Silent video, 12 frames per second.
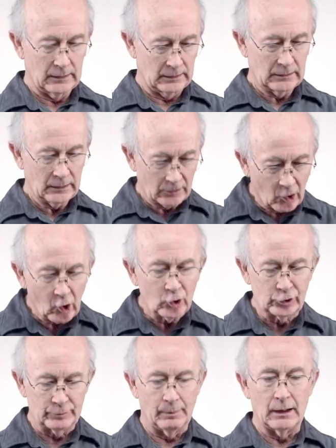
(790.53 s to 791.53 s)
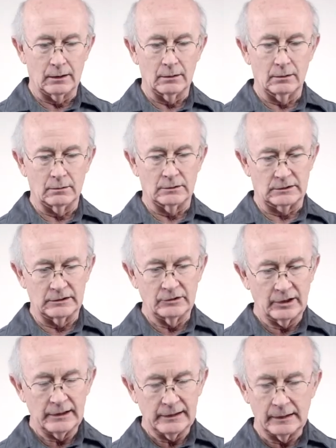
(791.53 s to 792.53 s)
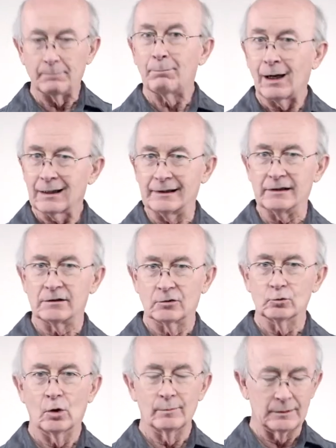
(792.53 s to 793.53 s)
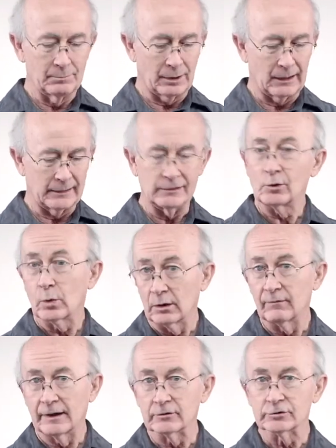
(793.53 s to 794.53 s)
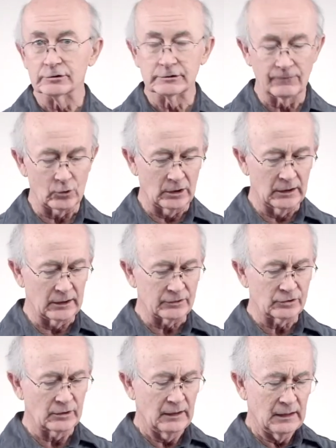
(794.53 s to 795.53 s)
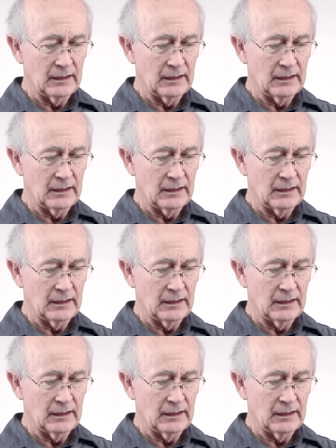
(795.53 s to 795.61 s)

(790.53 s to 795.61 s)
a, a large bottle containing a pint, a Roman pint, 12 ounces for us.